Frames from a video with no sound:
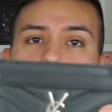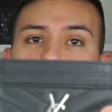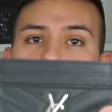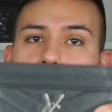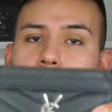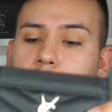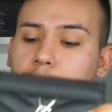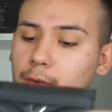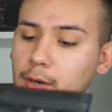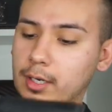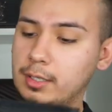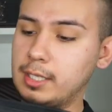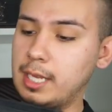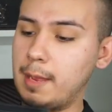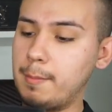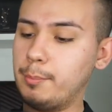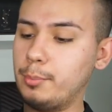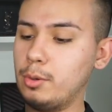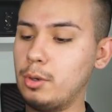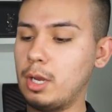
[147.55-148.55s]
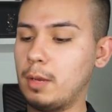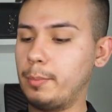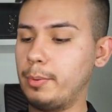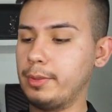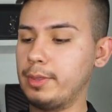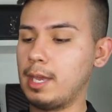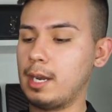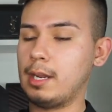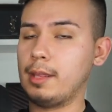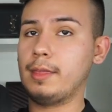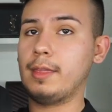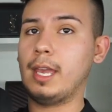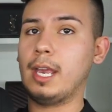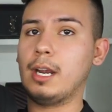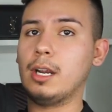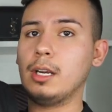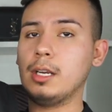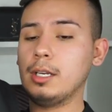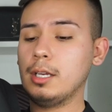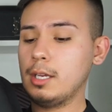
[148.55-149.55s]
holder, for example. I'll put that in
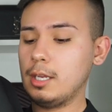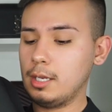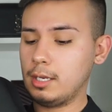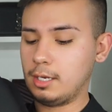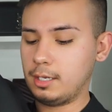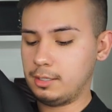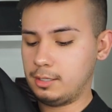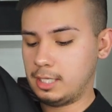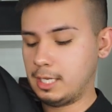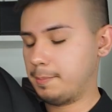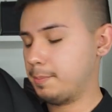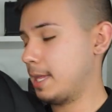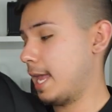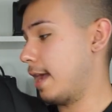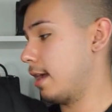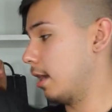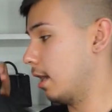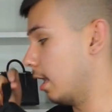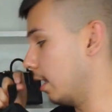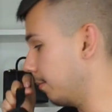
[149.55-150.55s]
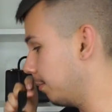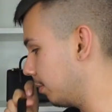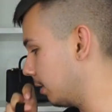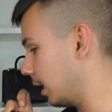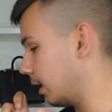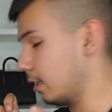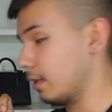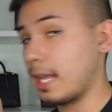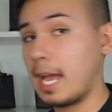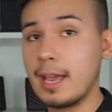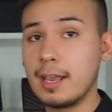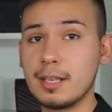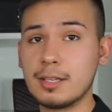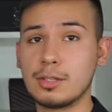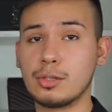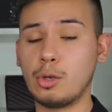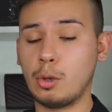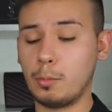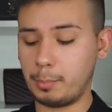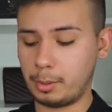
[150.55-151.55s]
there. Zip that up. Like, that
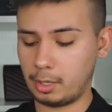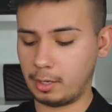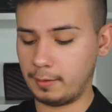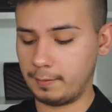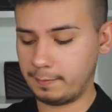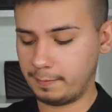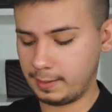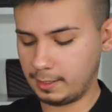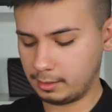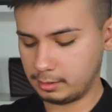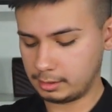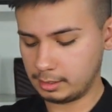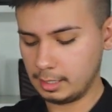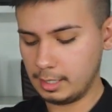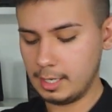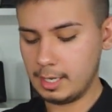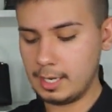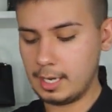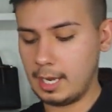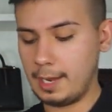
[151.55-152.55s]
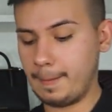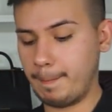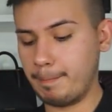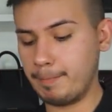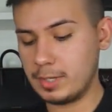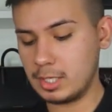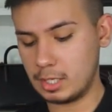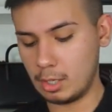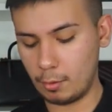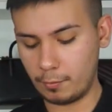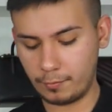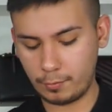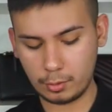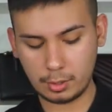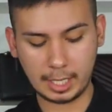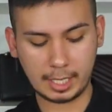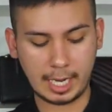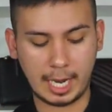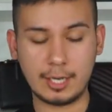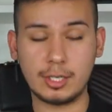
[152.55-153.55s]
is so perfect. And so
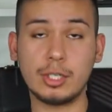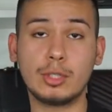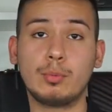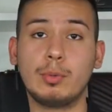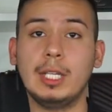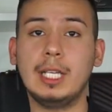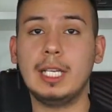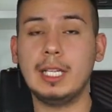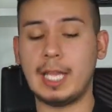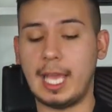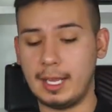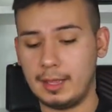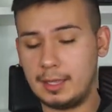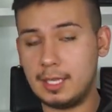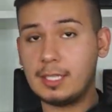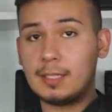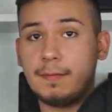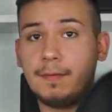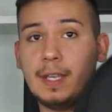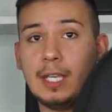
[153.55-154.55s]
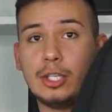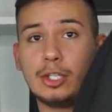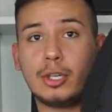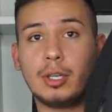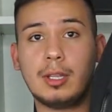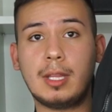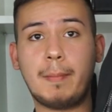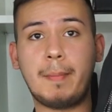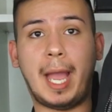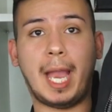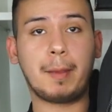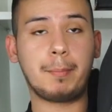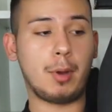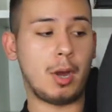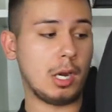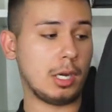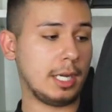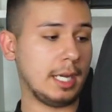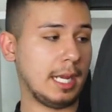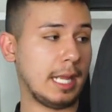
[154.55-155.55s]
fun. Like, I just really like this feature, the back
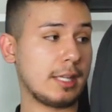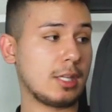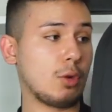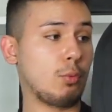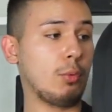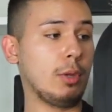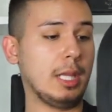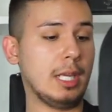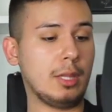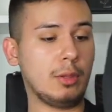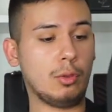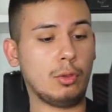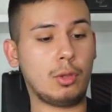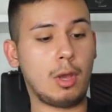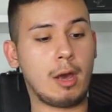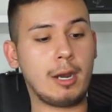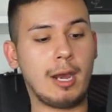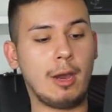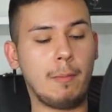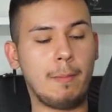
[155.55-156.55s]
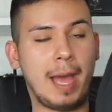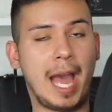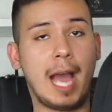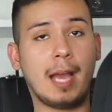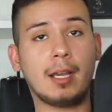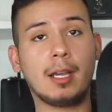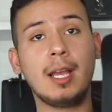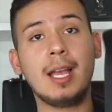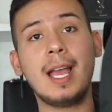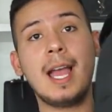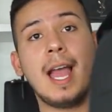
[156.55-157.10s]
pocket. It's a really thought out bag.